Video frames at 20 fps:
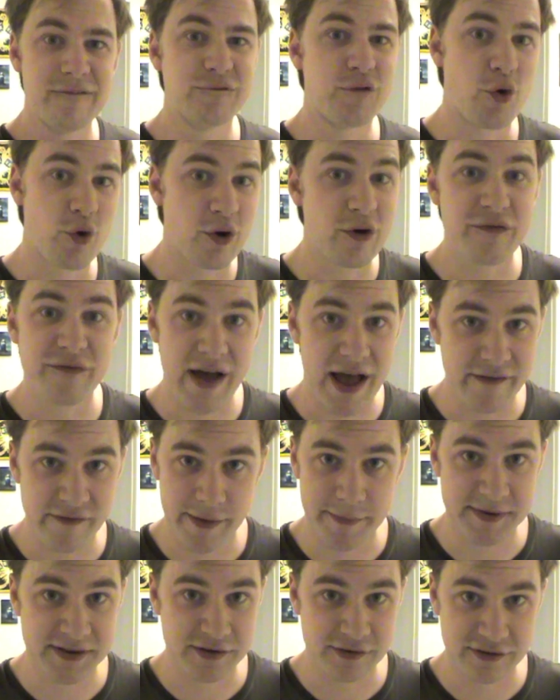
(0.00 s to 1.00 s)
4 or 5
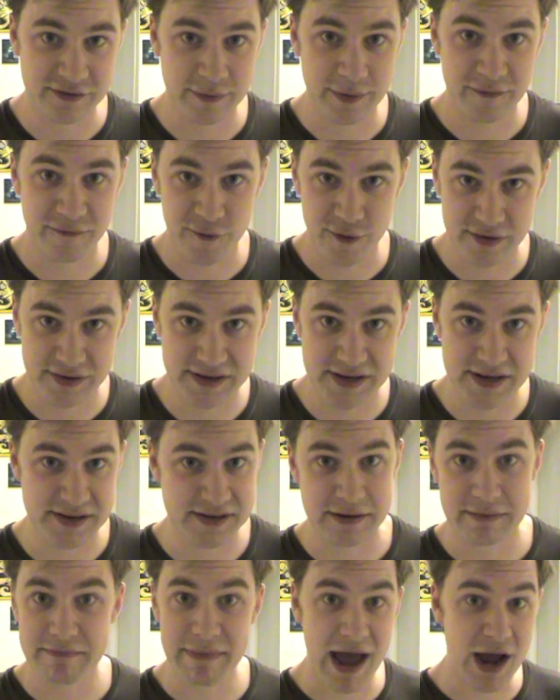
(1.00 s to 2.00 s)
episodes from the first
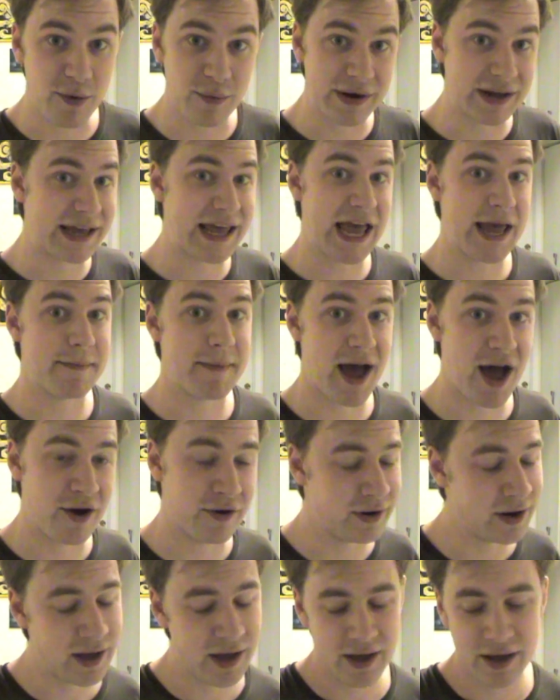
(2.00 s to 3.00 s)
season back when it came
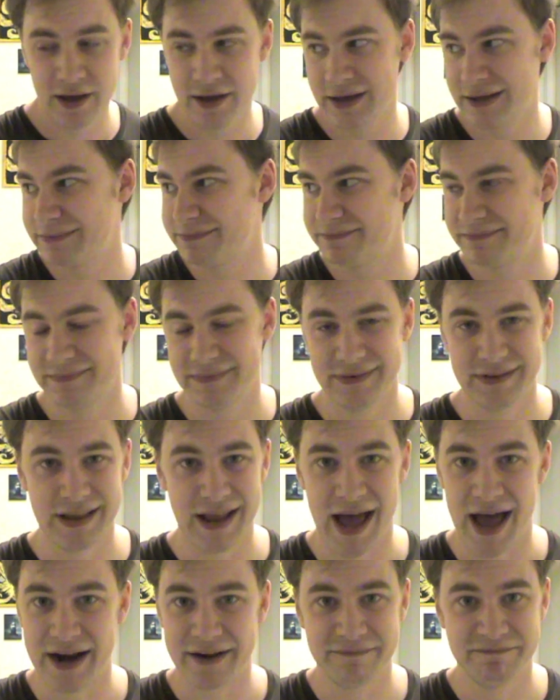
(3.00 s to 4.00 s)
out.
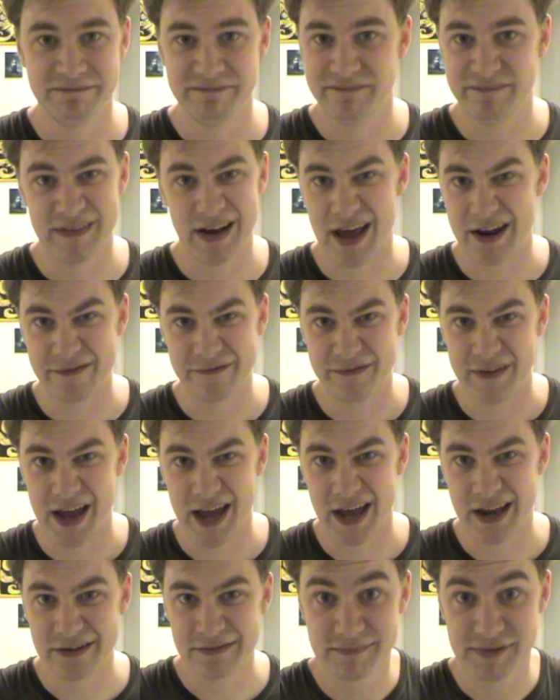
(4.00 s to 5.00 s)
Not a
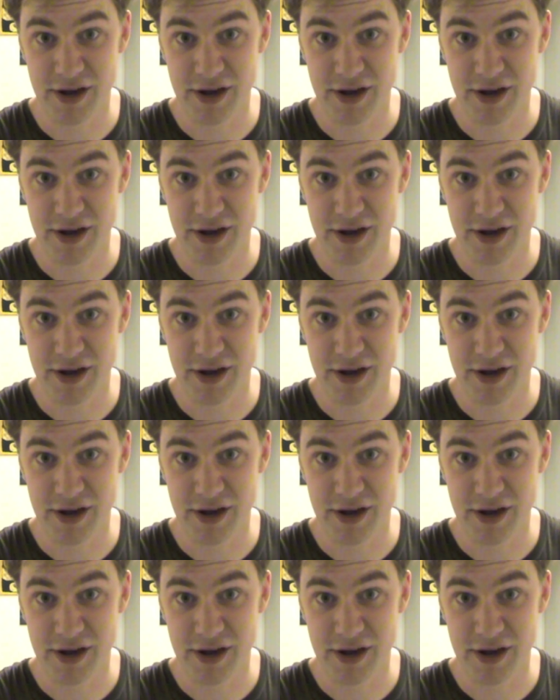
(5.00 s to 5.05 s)
fan.